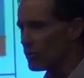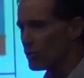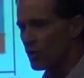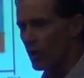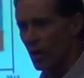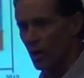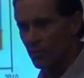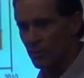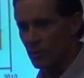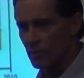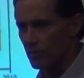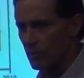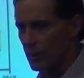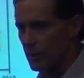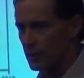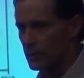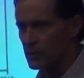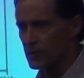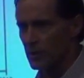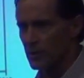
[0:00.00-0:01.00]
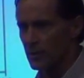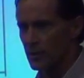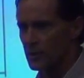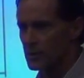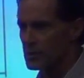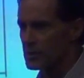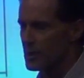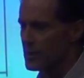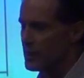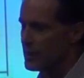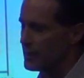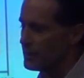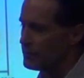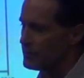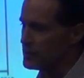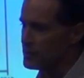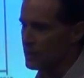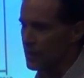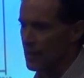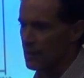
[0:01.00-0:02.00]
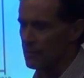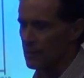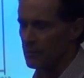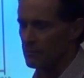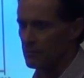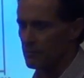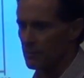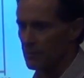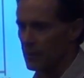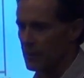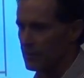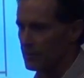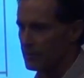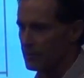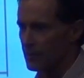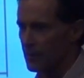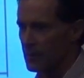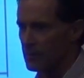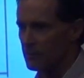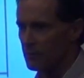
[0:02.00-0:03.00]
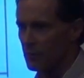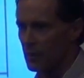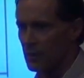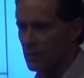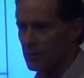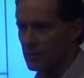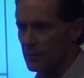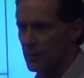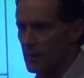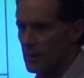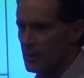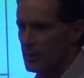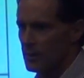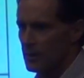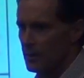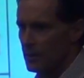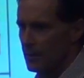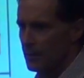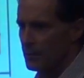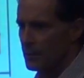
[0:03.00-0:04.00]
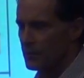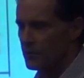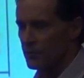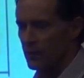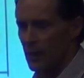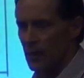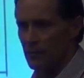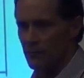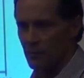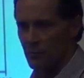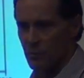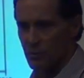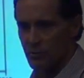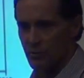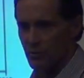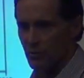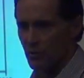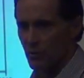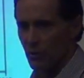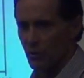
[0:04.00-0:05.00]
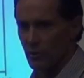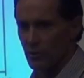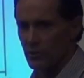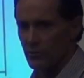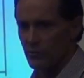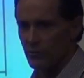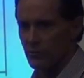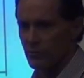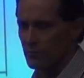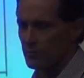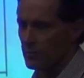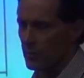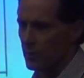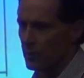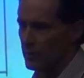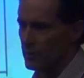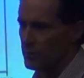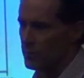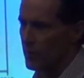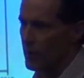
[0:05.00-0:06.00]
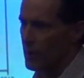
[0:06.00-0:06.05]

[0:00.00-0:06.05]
or carbon credits. I say that every time. I have great disdain for Mr. Gore. He's part of the